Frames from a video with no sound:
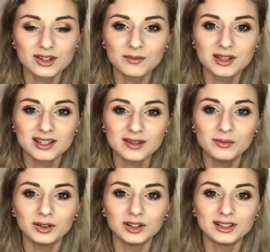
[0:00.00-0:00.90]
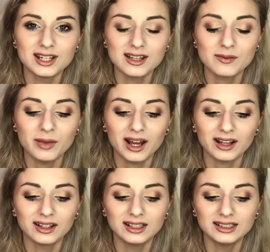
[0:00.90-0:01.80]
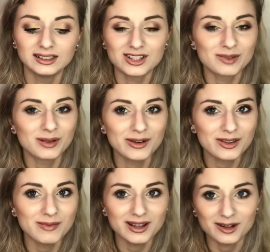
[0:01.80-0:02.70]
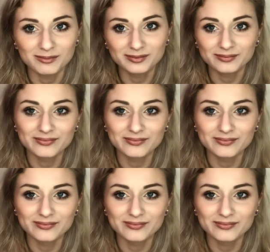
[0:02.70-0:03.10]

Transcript: something simple and take it back and just play with makeup.